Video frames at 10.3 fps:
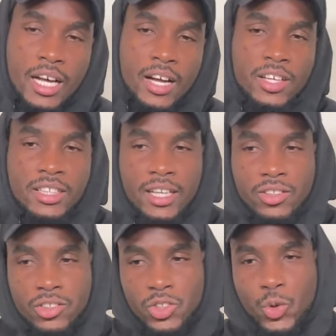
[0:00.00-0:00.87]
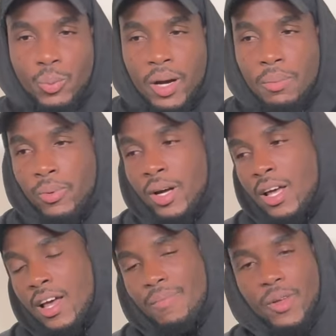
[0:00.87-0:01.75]
always that little soap opera
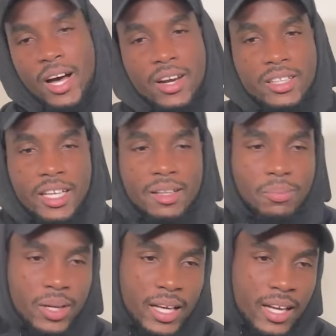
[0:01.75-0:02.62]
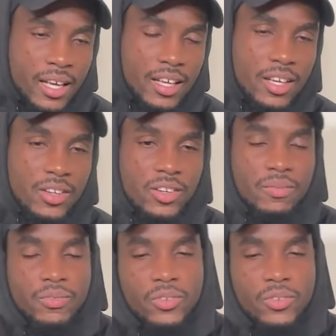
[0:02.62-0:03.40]
always that player you know